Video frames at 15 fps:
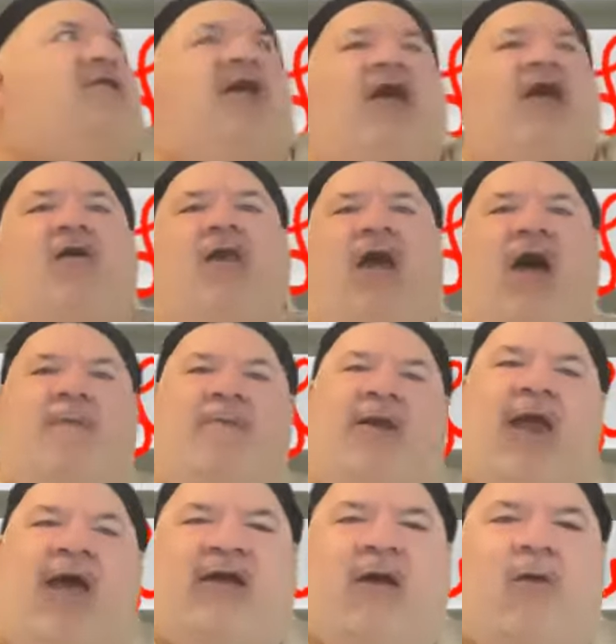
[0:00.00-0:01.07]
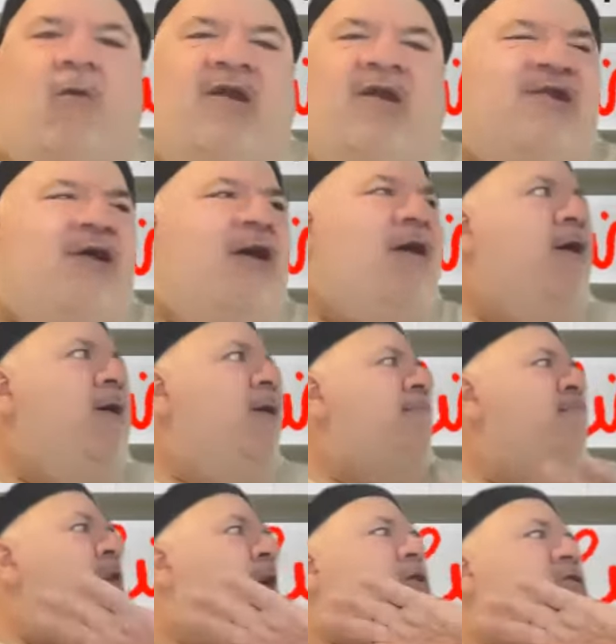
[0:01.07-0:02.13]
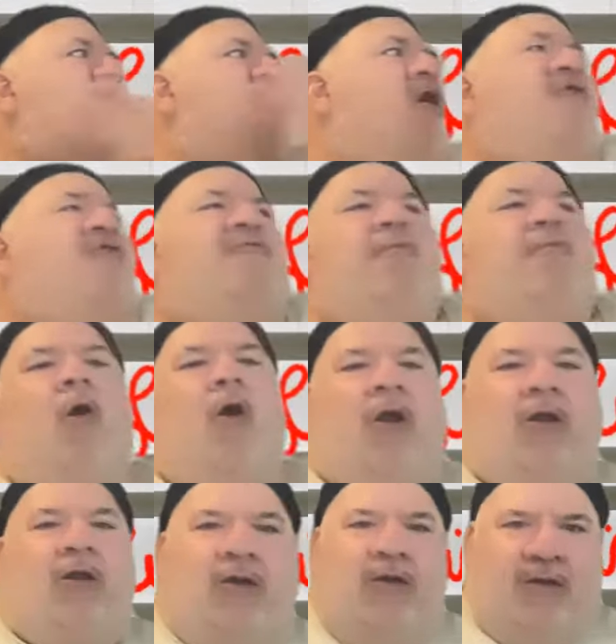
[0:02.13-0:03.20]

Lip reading: theater lobby like it was a Nerf ball.